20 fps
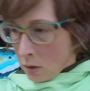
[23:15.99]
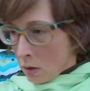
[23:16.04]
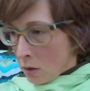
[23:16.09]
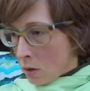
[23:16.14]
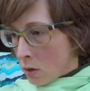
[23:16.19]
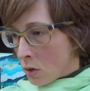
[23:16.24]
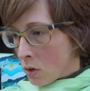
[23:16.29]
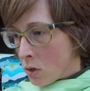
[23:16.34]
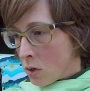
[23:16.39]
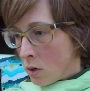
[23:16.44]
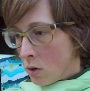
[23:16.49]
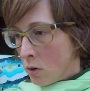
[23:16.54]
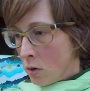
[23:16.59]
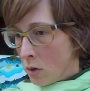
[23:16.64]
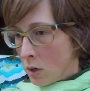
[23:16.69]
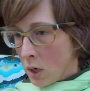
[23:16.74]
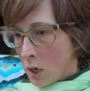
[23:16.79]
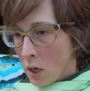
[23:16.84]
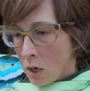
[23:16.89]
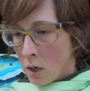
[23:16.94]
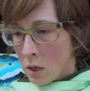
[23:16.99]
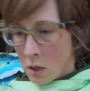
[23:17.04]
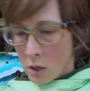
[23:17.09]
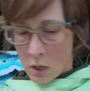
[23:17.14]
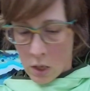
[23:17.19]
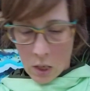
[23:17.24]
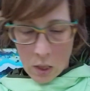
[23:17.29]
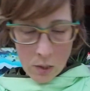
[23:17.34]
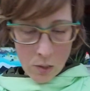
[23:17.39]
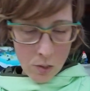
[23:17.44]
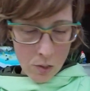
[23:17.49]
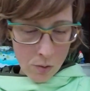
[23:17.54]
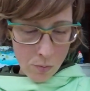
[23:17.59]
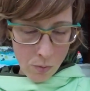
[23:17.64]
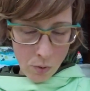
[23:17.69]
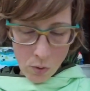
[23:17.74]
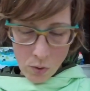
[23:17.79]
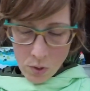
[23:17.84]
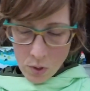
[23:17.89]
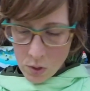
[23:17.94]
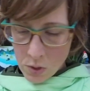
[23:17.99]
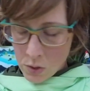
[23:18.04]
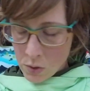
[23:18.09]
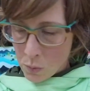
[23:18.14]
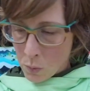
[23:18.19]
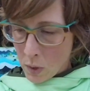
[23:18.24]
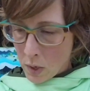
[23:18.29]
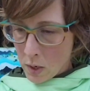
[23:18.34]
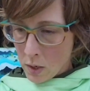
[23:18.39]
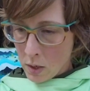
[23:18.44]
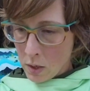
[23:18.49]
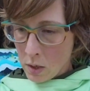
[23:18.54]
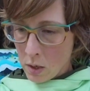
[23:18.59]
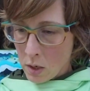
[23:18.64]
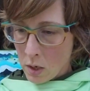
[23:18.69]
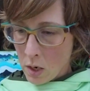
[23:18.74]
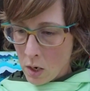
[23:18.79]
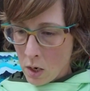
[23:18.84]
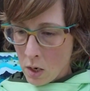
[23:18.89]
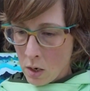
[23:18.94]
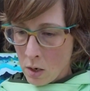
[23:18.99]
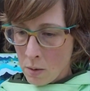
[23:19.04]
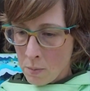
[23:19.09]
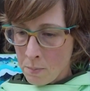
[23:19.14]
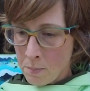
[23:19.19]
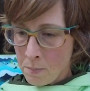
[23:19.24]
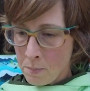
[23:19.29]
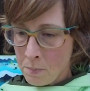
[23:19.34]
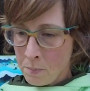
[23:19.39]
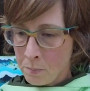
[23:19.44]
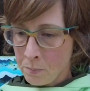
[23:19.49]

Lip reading: So yeah, that's Rosie's sweater. I